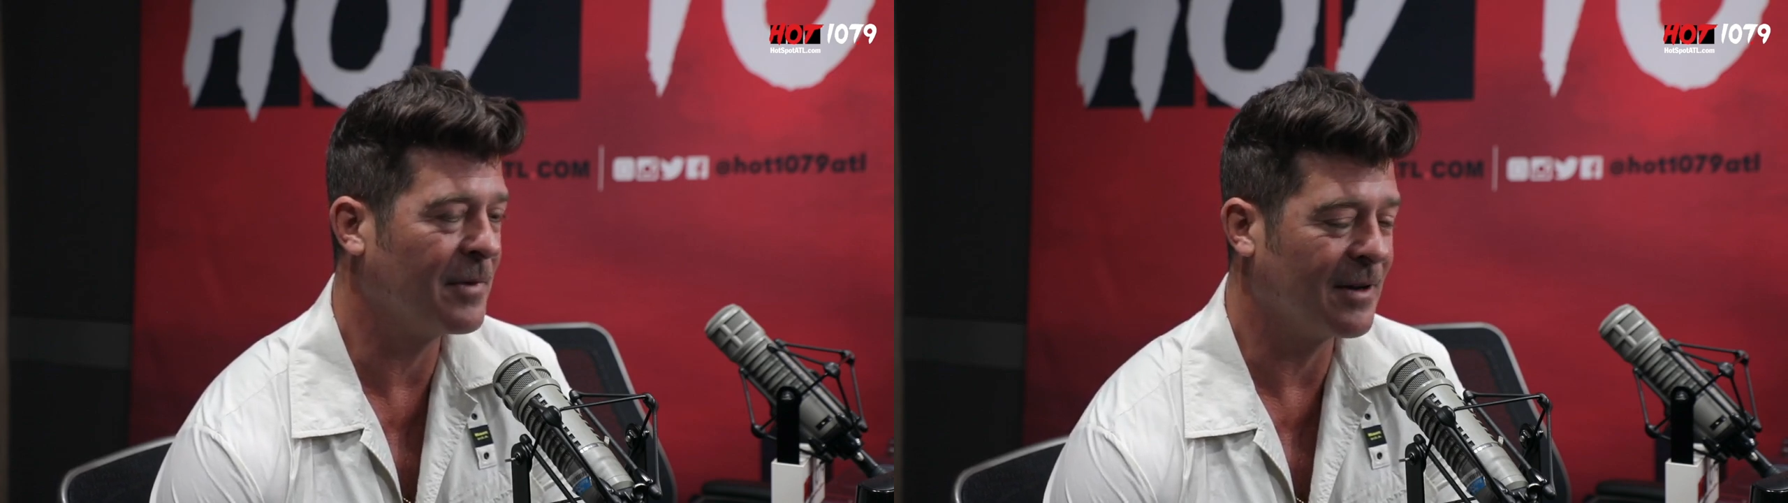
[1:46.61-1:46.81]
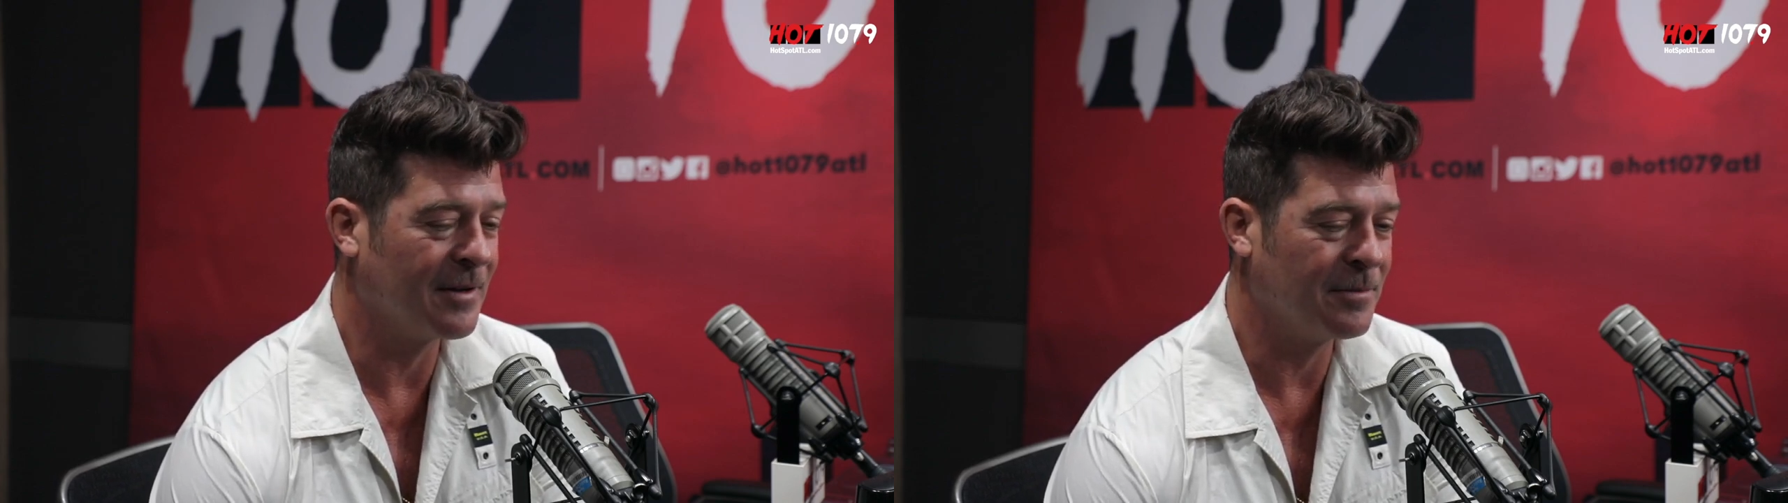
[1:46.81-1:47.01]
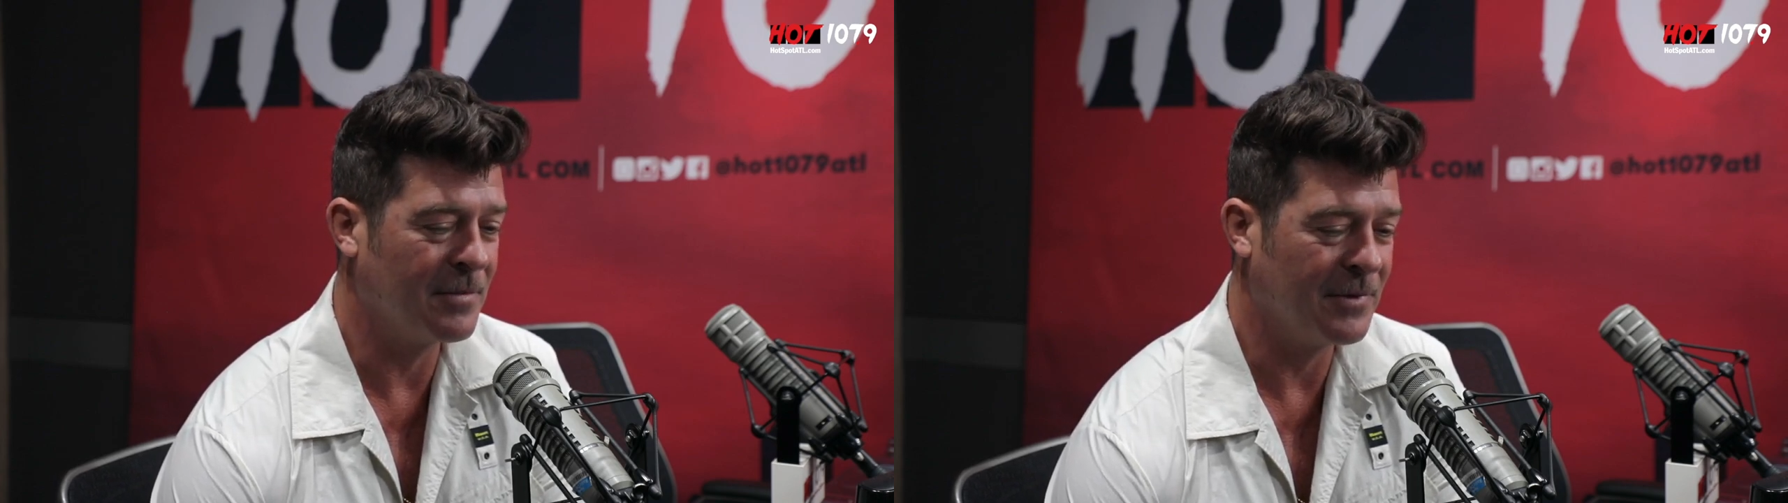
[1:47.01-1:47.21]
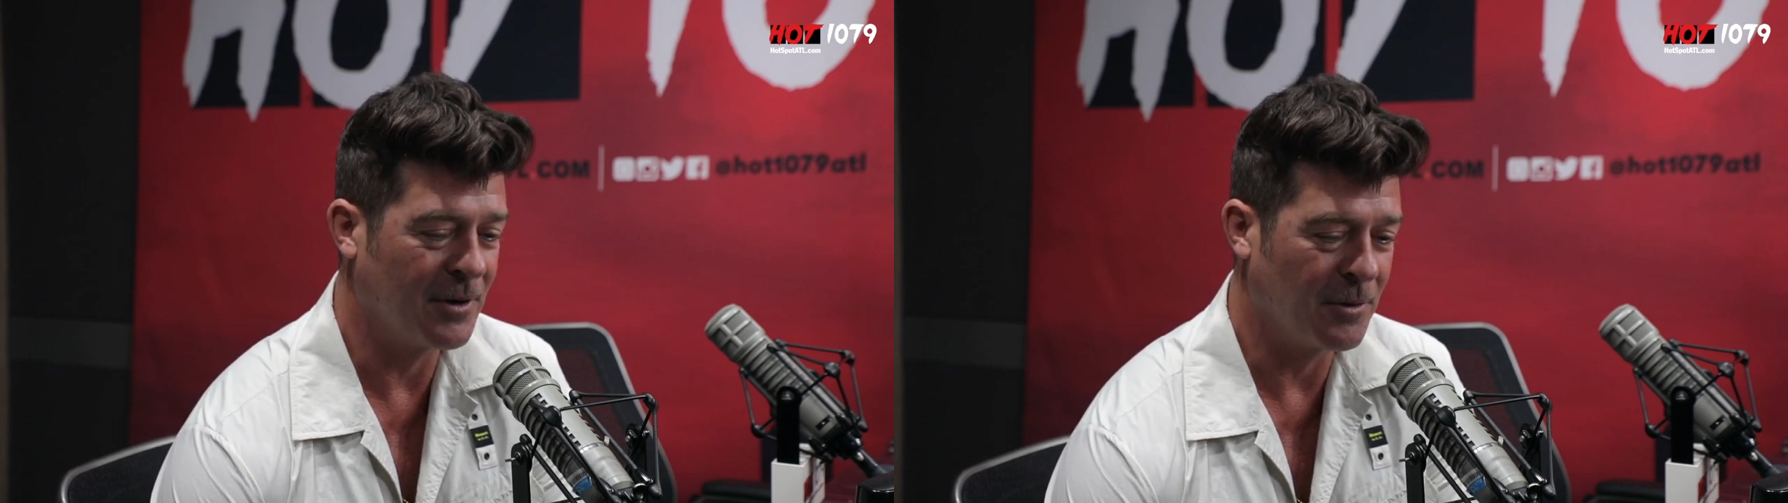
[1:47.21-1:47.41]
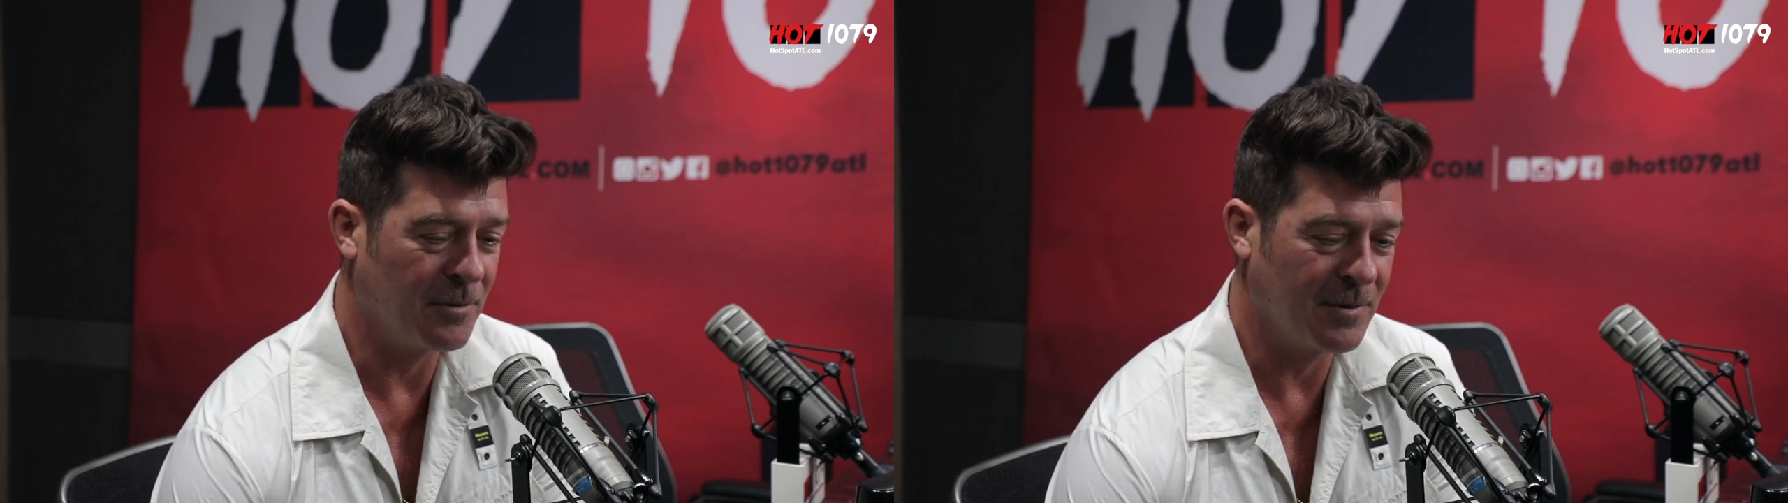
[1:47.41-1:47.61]
uh, you
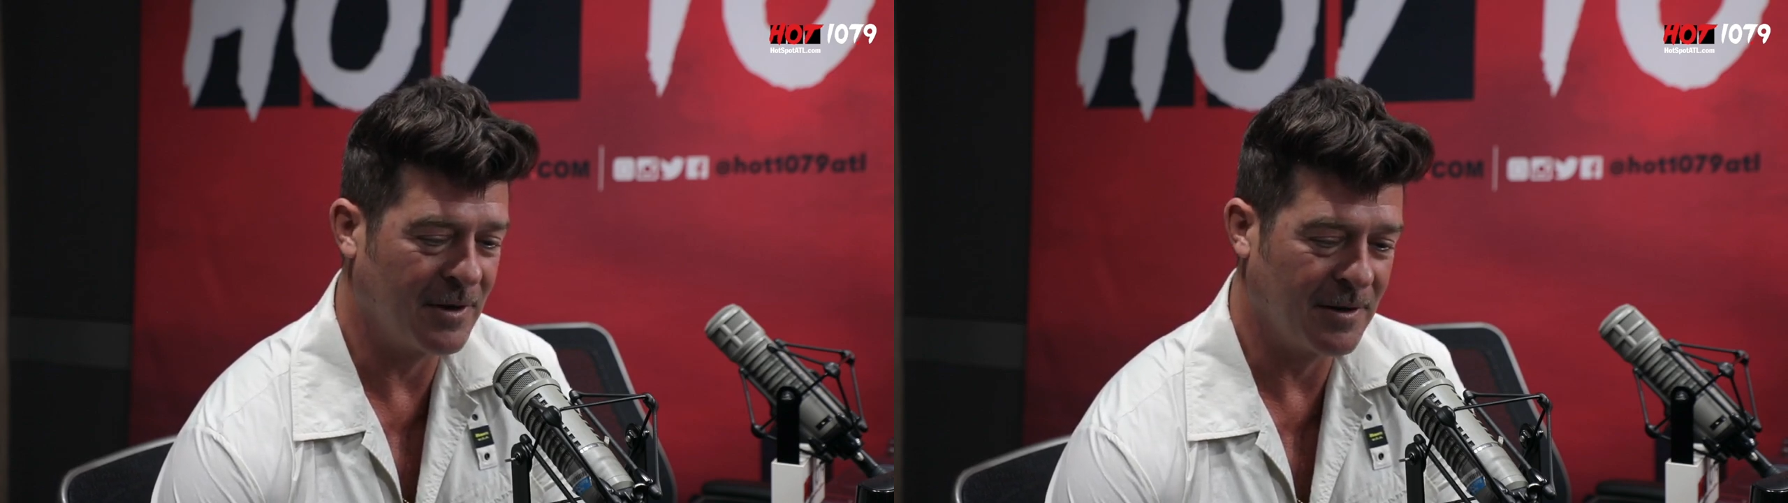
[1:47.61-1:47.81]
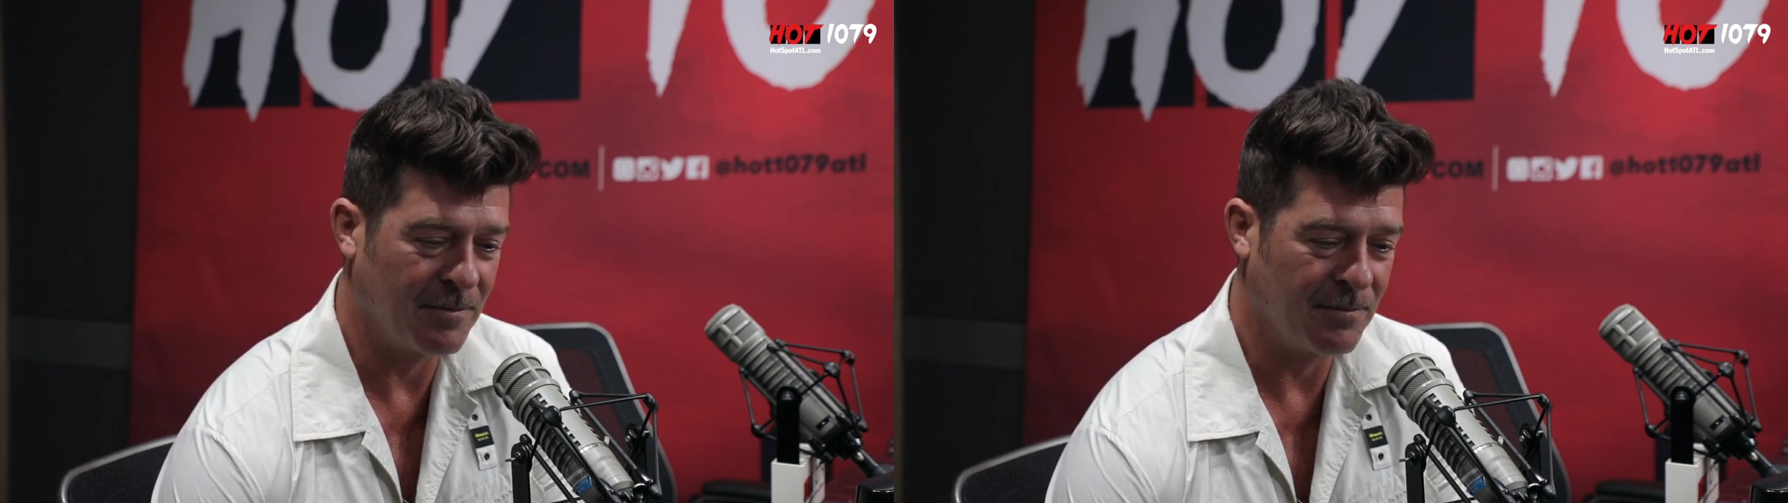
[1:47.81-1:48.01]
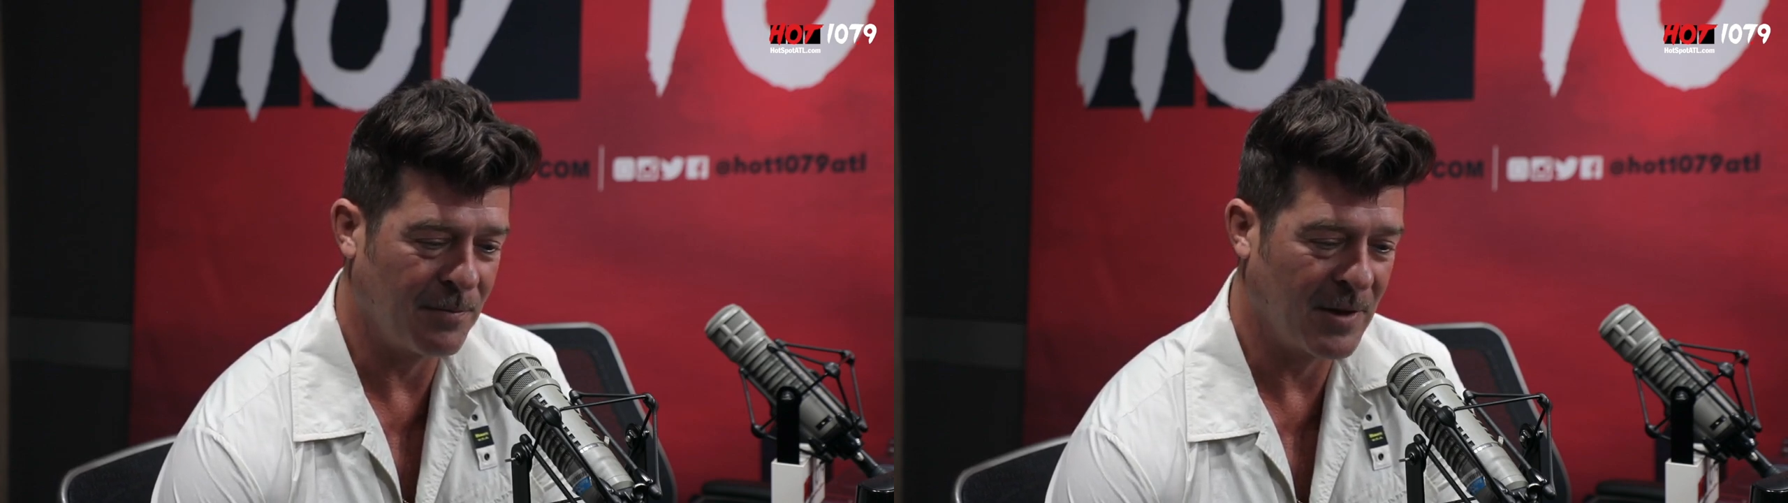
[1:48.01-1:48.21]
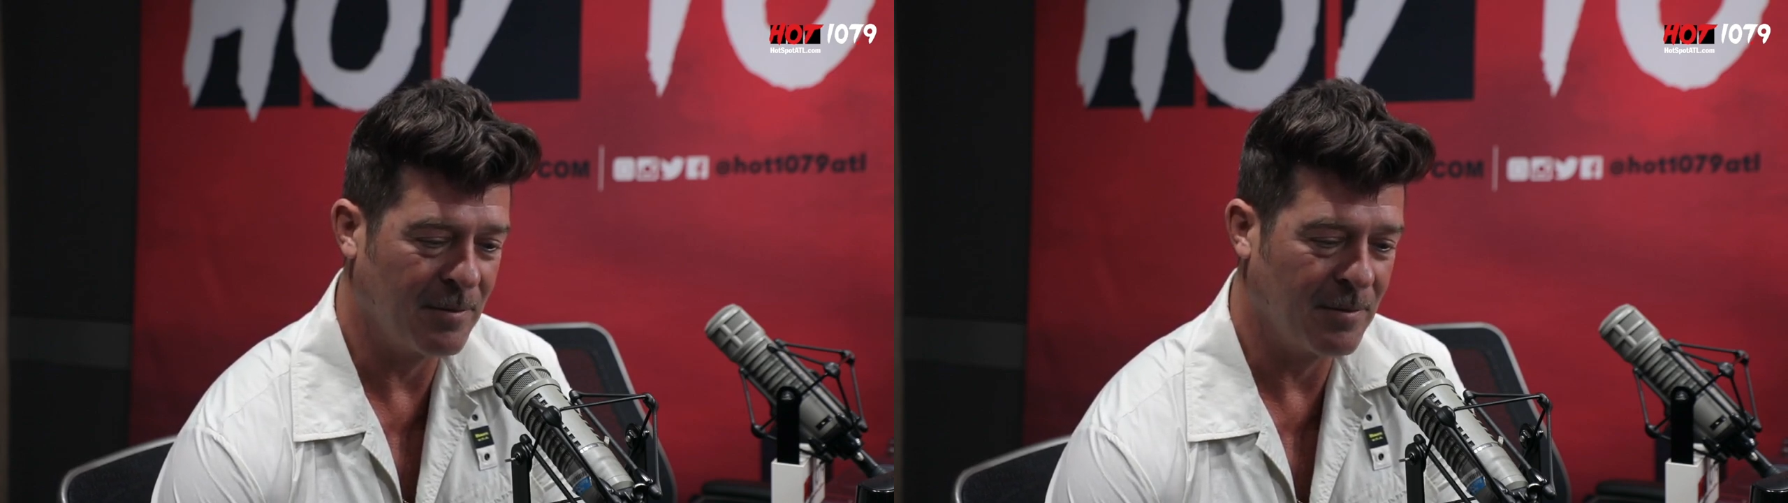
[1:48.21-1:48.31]
know, um,